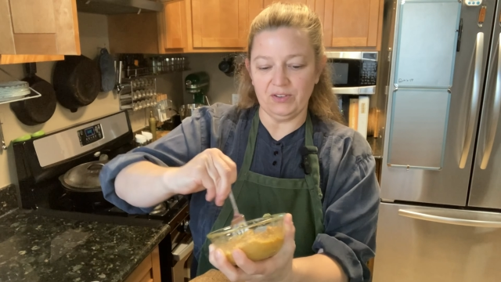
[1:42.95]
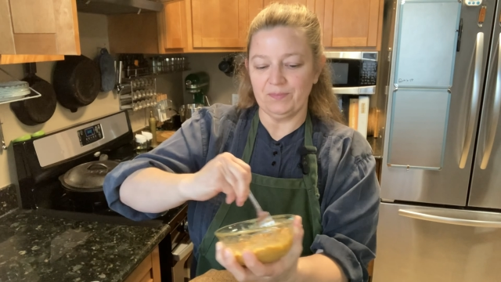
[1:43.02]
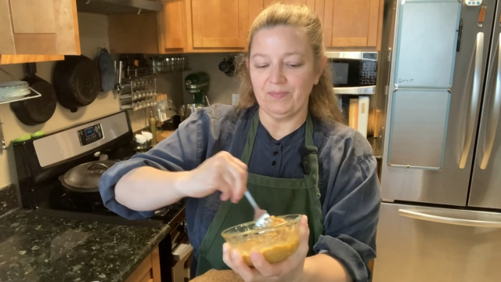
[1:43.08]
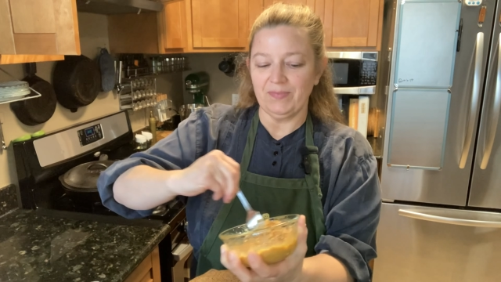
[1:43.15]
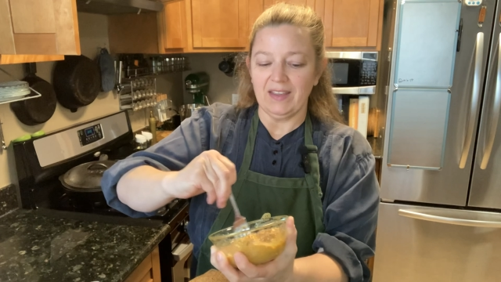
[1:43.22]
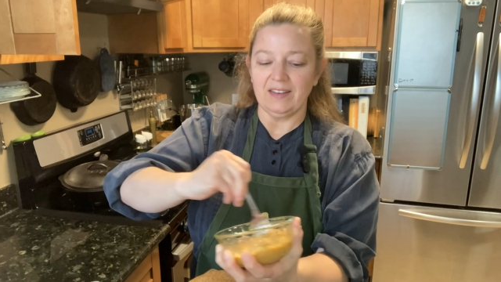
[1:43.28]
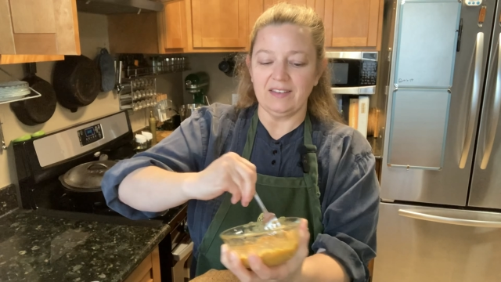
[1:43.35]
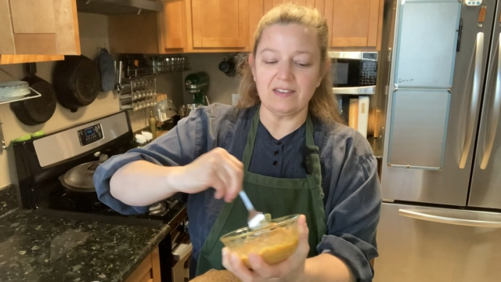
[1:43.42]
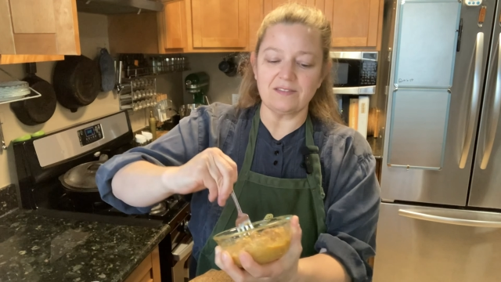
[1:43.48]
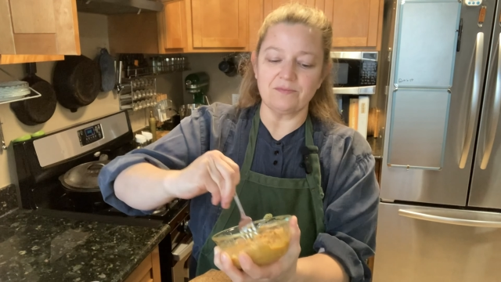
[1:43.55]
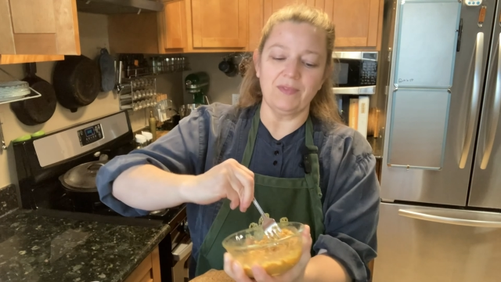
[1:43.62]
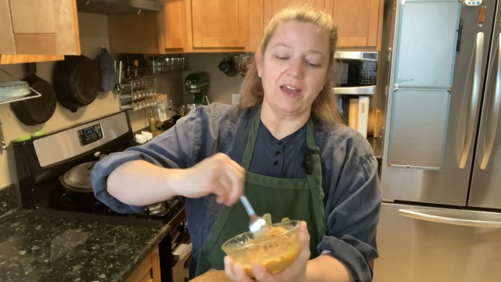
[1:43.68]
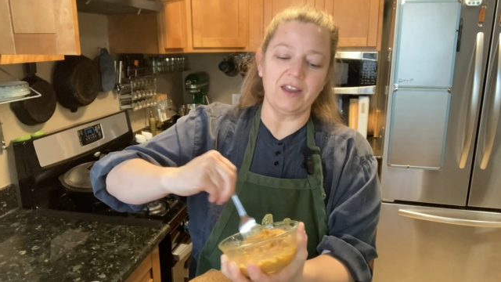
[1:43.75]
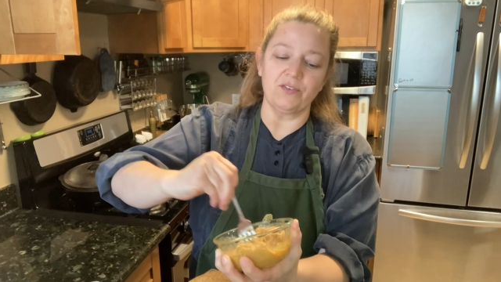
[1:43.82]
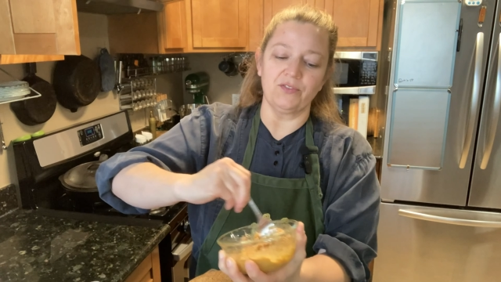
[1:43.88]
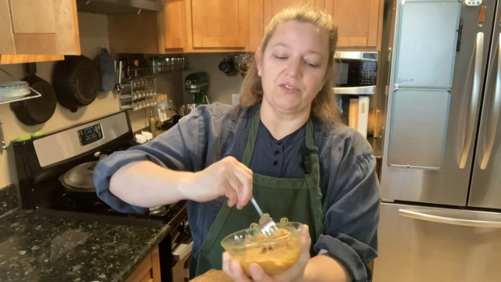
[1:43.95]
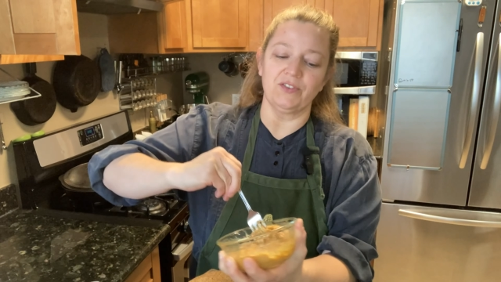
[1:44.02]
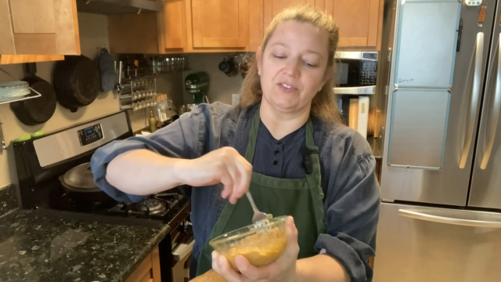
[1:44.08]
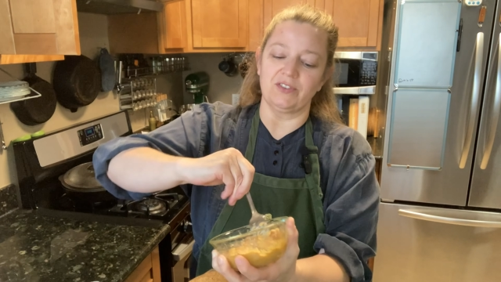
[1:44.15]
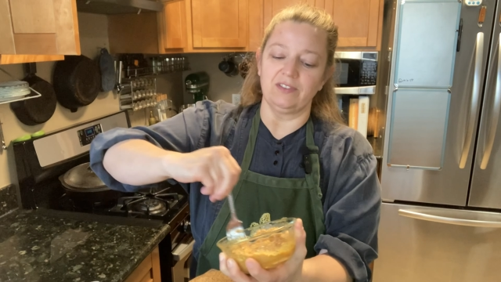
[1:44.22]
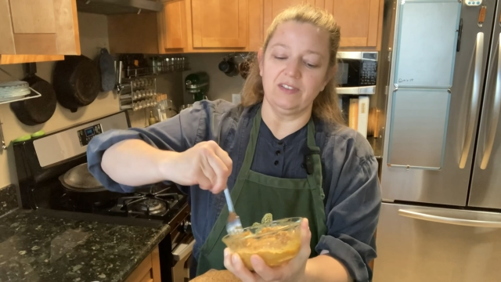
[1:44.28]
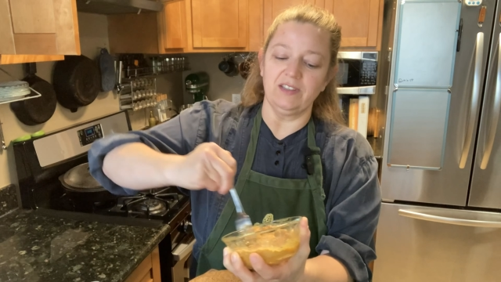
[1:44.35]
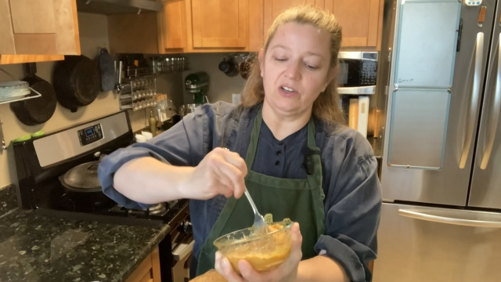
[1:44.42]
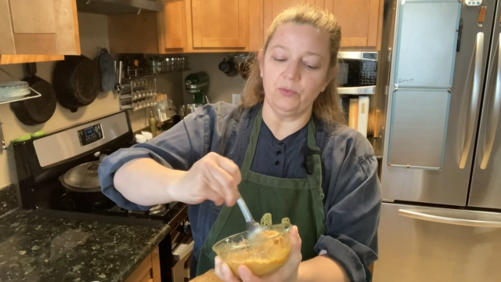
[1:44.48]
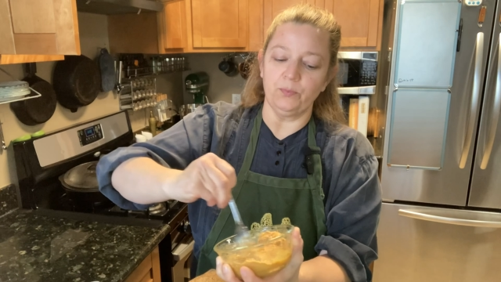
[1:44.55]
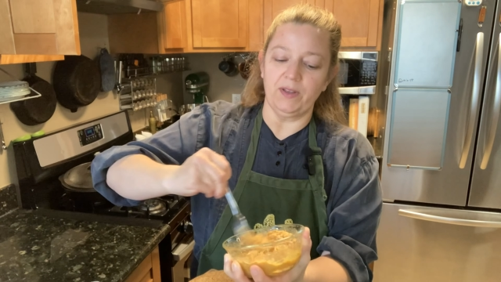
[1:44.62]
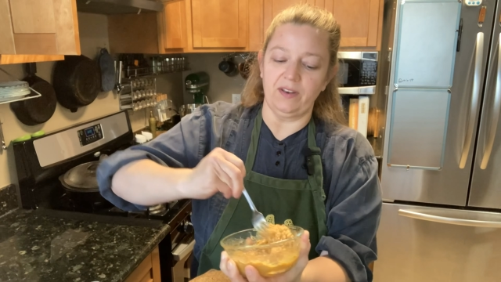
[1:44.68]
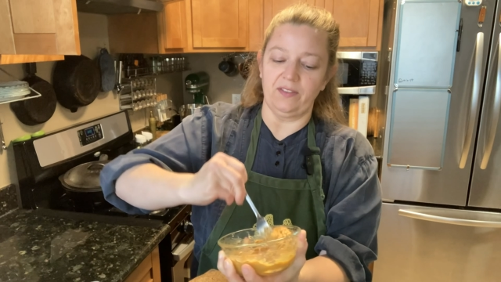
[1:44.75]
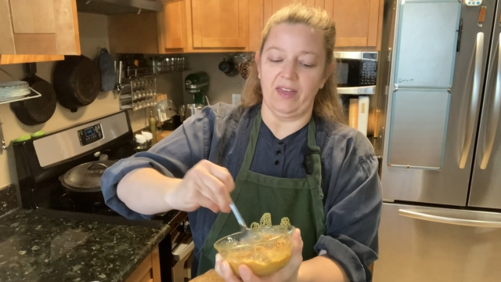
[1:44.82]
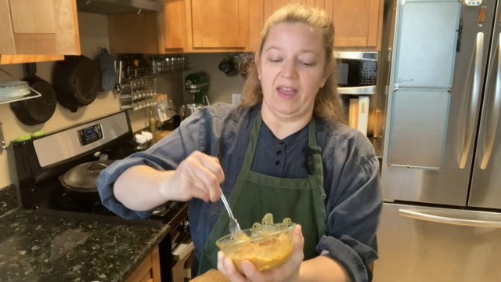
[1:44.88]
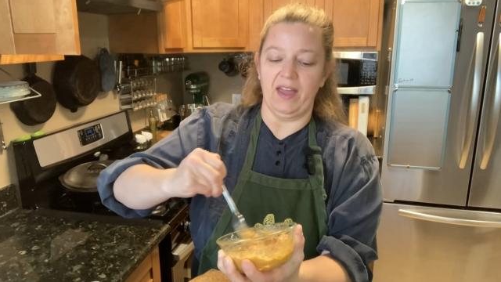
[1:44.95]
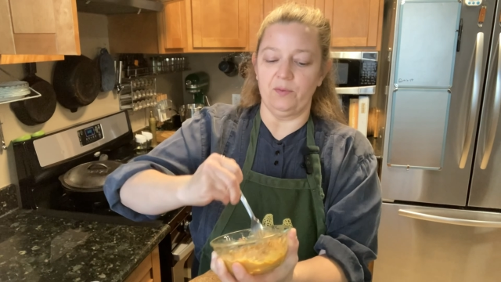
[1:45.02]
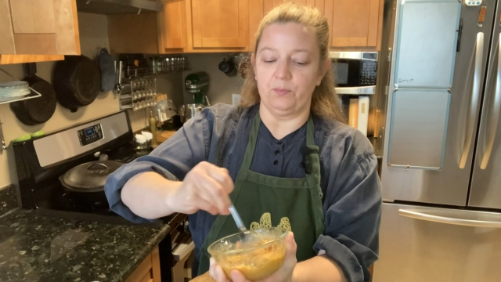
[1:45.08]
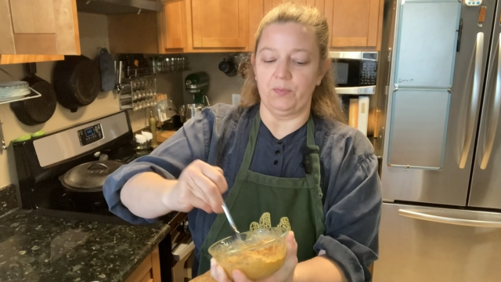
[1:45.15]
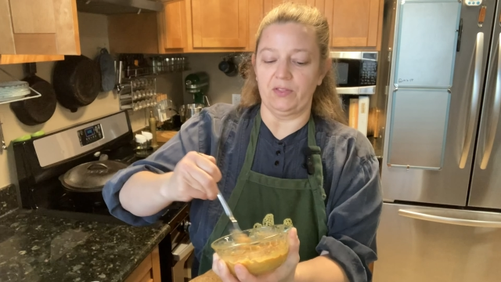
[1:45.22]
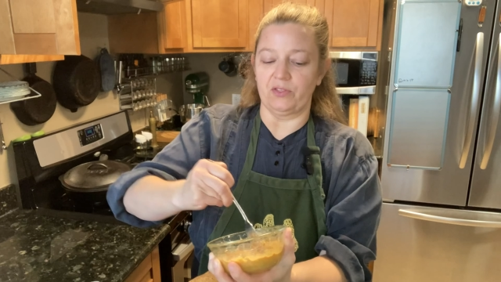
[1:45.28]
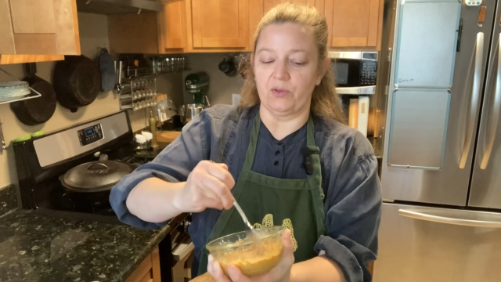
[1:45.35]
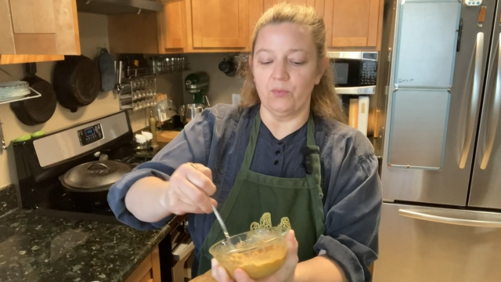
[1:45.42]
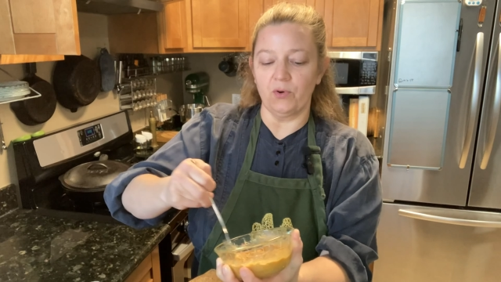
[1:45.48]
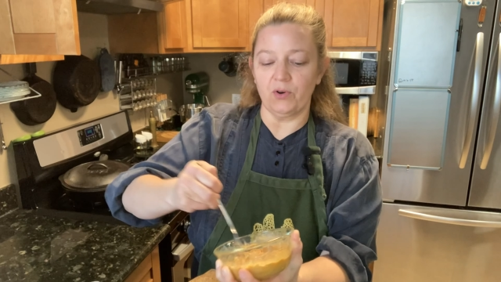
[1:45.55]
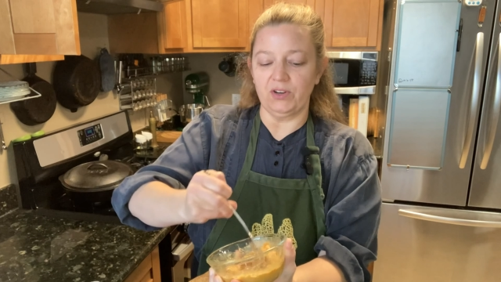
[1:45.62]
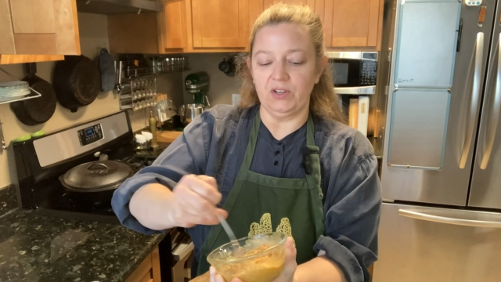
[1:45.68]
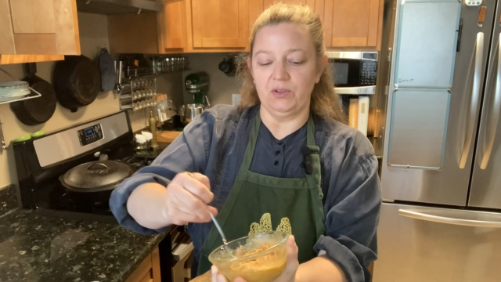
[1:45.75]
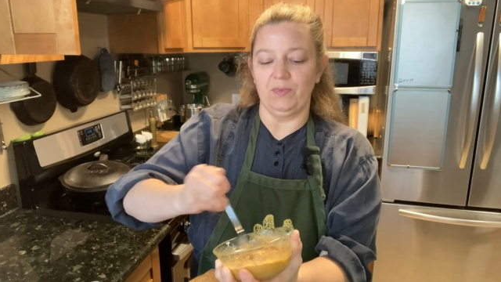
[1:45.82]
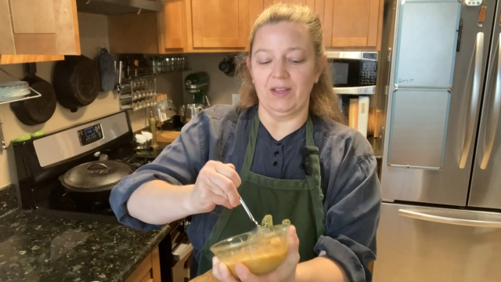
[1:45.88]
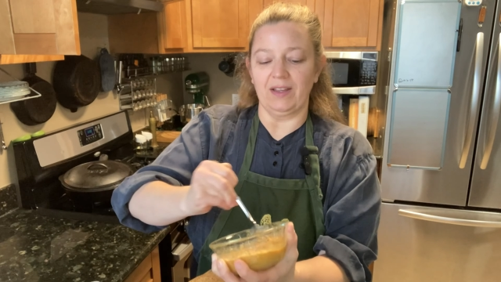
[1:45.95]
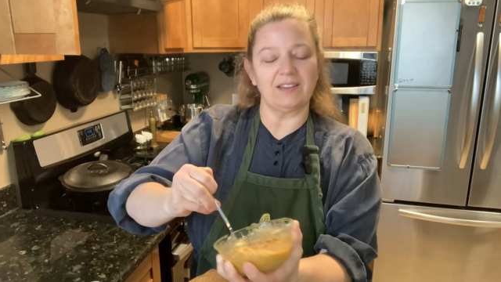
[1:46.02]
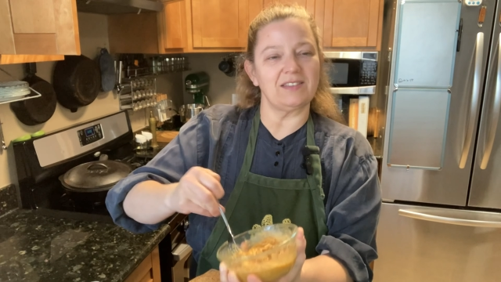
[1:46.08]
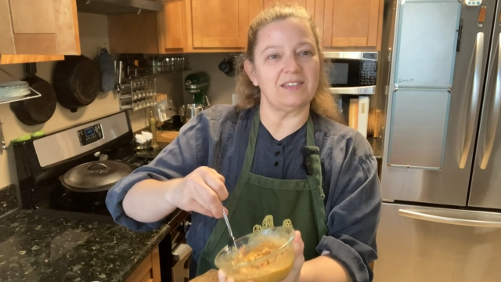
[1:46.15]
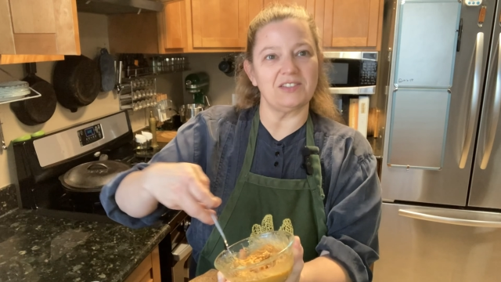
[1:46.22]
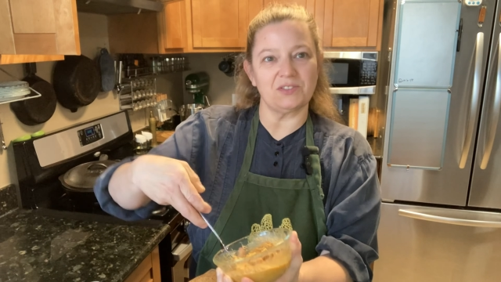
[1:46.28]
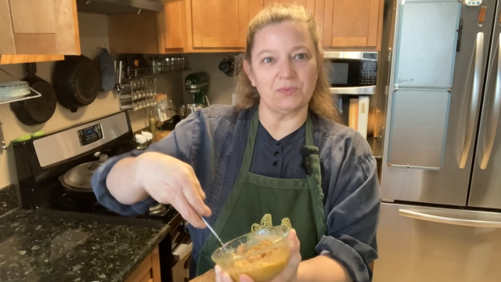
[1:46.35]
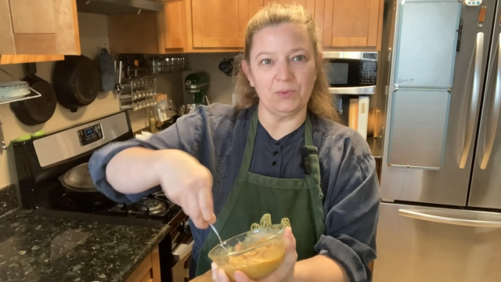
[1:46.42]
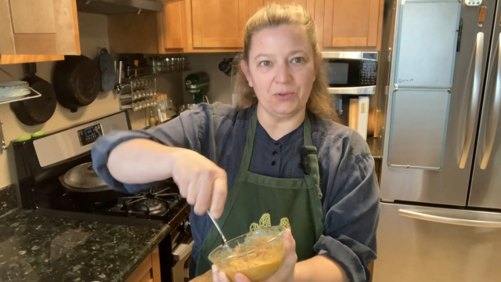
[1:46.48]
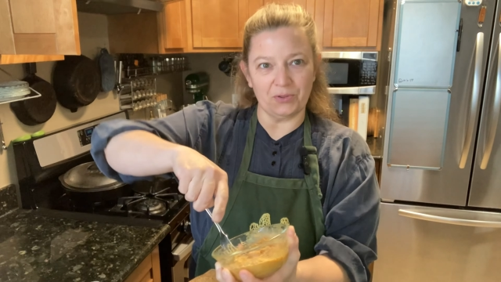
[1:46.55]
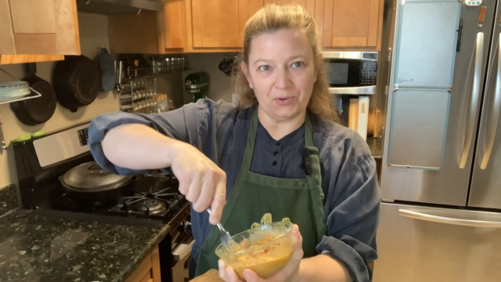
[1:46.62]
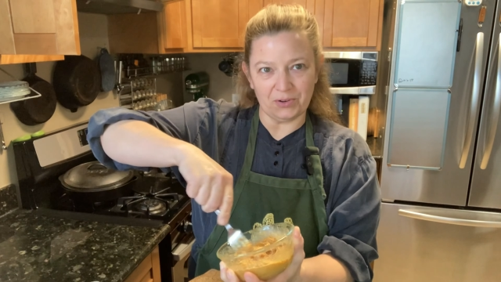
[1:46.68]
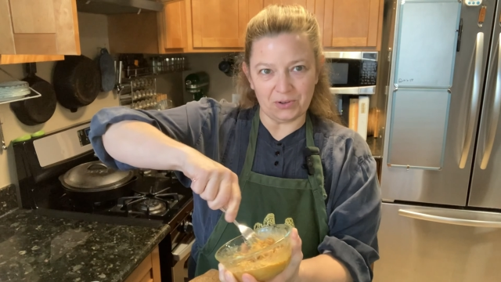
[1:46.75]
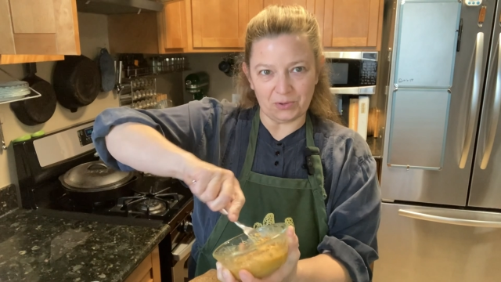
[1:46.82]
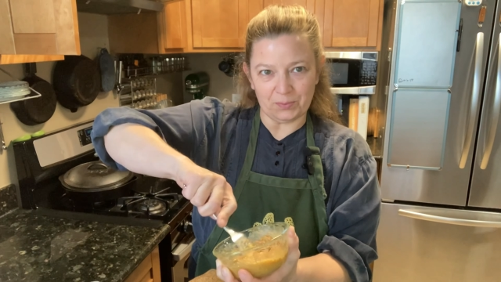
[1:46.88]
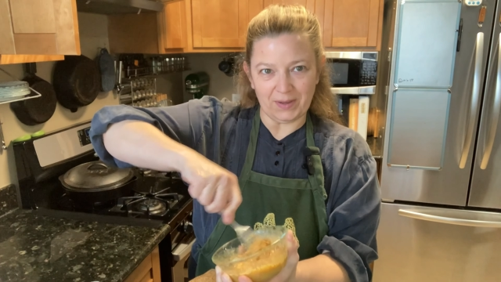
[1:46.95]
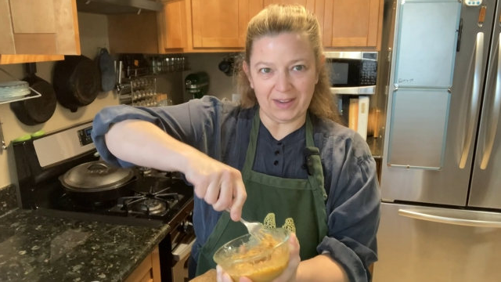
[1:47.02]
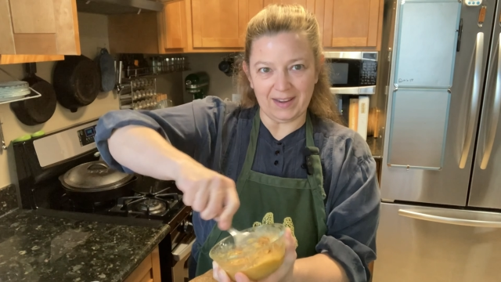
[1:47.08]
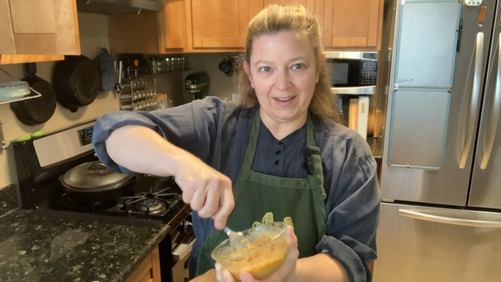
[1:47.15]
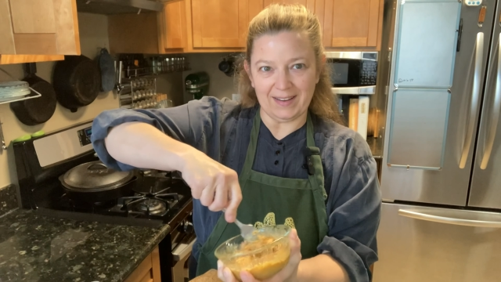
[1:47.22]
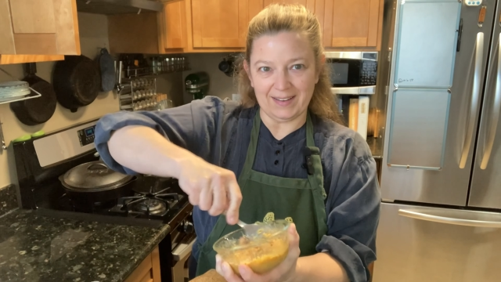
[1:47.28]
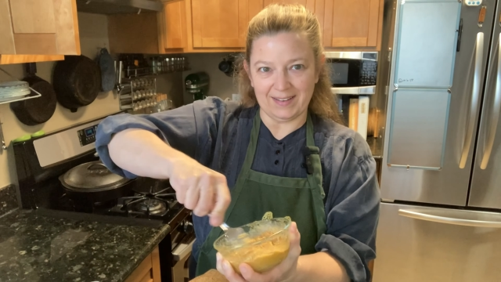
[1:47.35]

It doesn't matter if there's a little bit of that, but the more you mix, the smoother it'll be.